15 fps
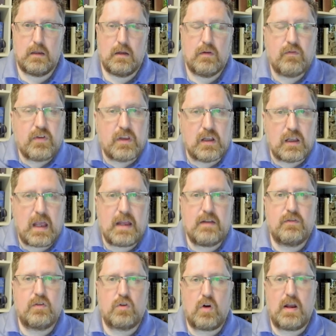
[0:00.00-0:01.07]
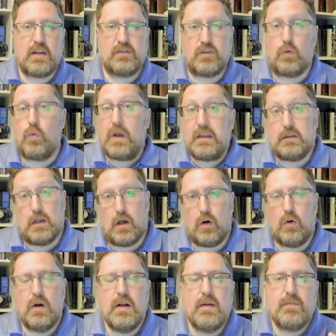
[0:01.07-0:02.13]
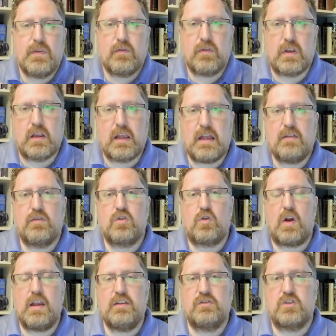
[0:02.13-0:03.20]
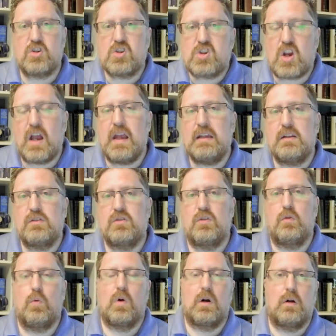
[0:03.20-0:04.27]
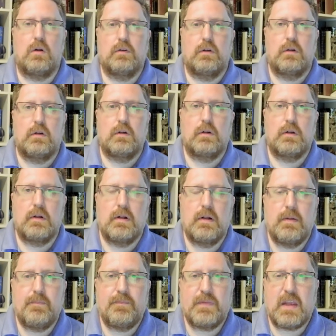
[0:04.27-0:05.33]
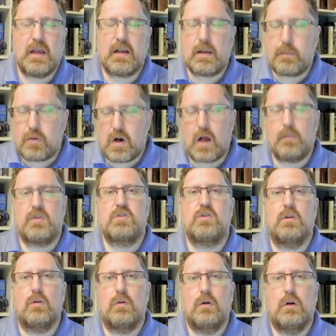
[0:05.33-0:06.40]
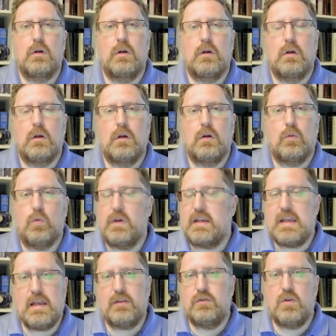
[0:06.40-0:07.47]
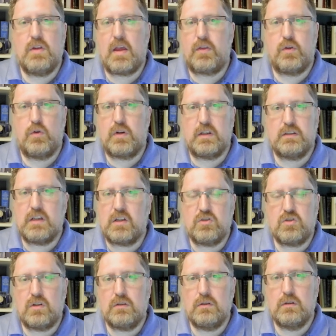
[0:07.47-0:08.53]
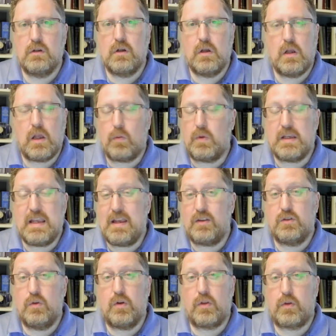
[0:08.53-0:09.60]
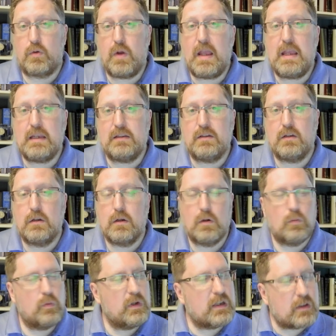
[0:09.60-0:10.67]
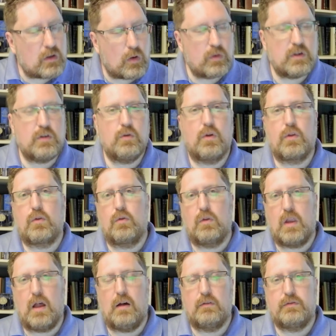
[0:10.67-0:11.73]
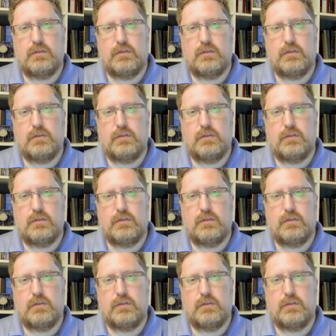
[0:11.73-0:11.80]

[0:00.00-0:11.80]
for the light of Christ, a window for the light of Christ to shine into the world. And I promise you, we can't do that through contention and we can't do it through hate. We can only do it through love.